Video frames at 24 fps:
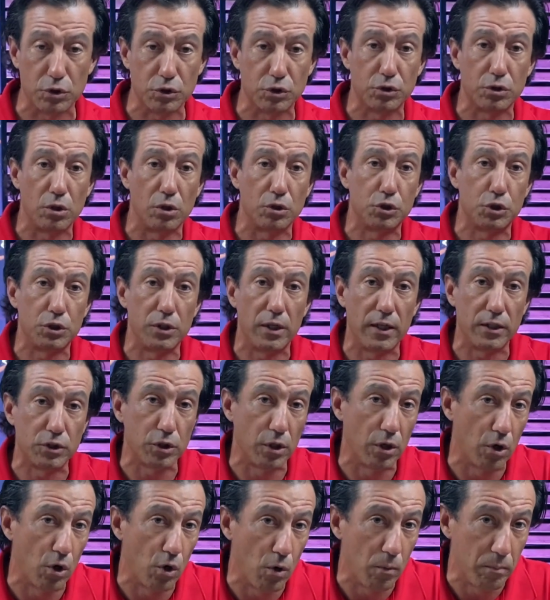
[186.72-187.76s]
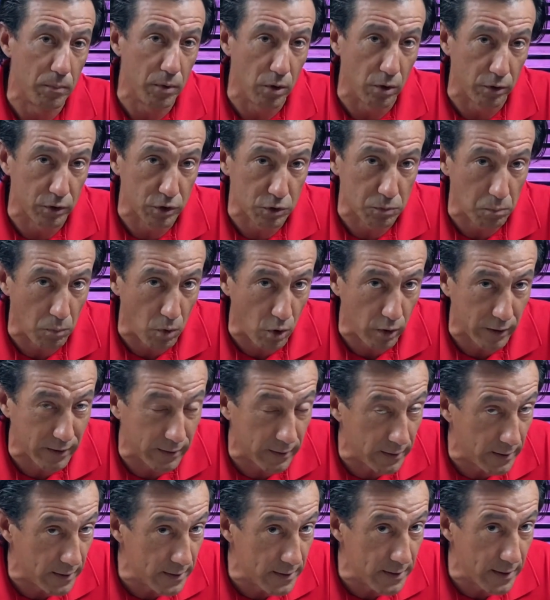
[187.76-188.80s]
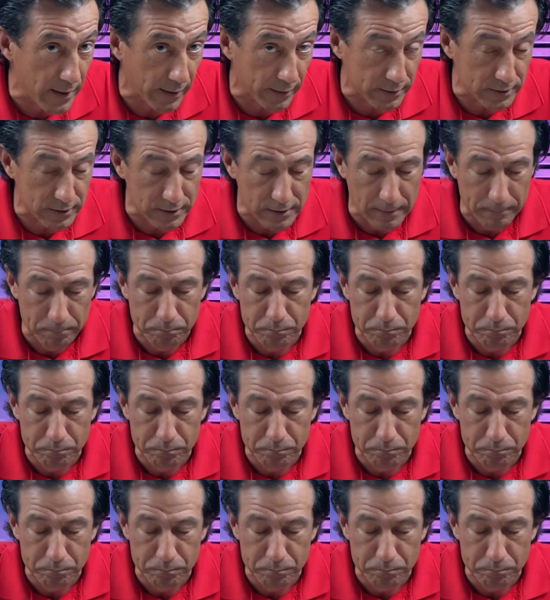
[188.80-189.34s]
Association of Home Builders Market Index.